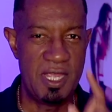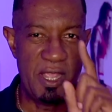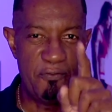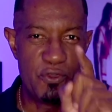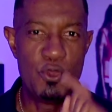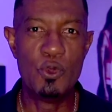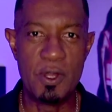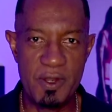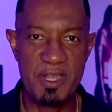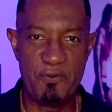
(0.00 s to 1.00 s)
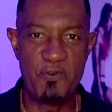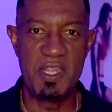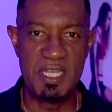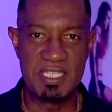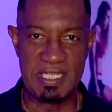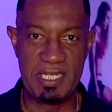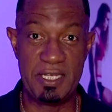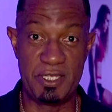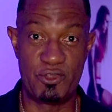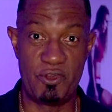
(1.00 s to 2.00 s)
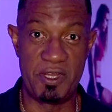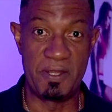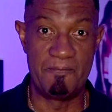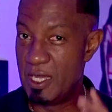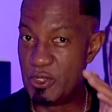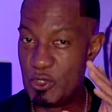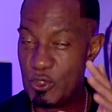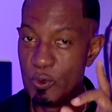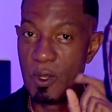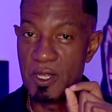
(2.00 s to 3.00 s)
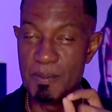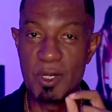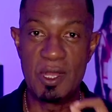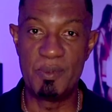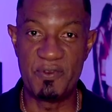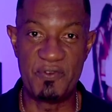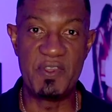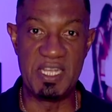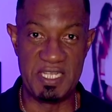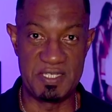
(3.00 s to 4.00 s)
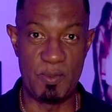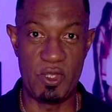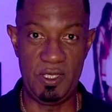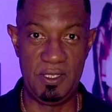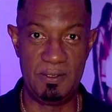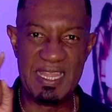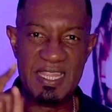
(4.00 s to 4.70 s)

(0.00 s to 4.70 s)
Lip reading: If you are in the fitness industry and you want to become a fitness model,